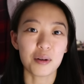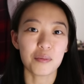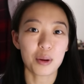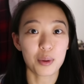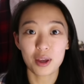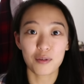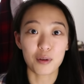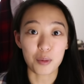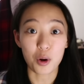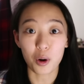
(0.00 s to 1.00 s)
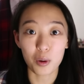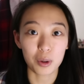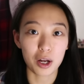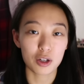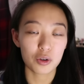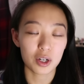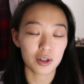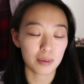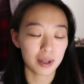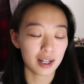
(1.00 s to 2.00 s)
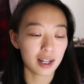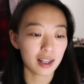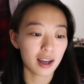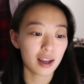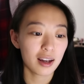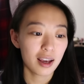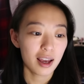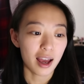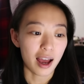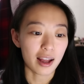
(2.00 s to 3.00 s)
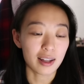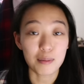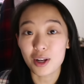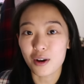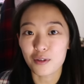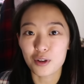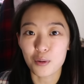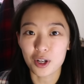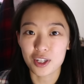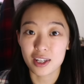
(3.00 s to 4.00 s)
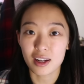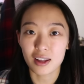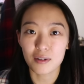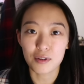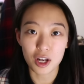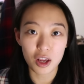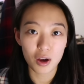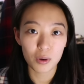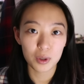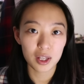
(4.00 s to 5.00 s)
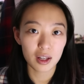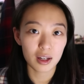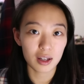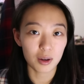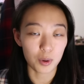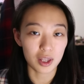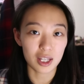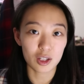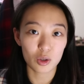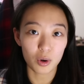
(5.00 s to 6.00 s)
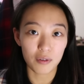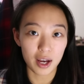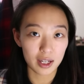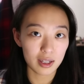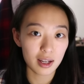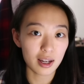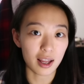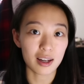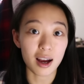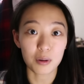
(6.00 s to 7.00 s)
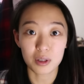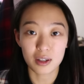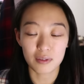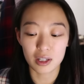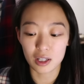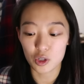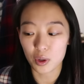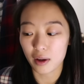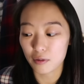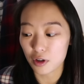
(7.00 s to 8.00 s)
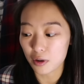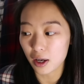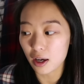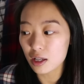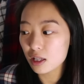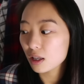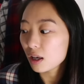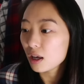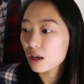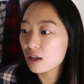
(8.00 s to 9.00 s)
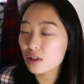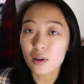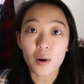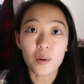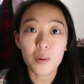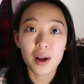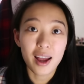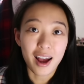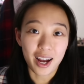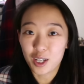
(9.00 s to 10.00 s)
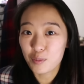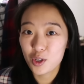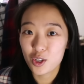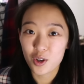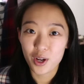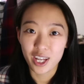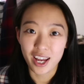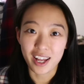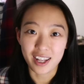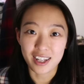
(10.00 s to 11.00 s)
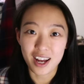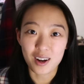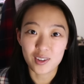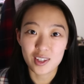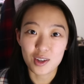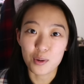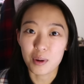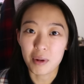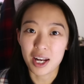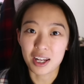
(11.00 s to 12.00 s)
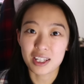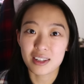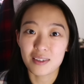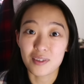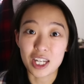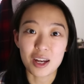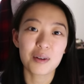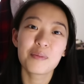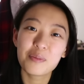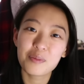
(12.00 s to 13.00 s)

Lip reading: Maybe from your home country or something like that. And let me know if you want to see another video with it, with this sort of accent, and I would definitely do that for you guys. So I hope you enjoy, and I'll see you in my next video.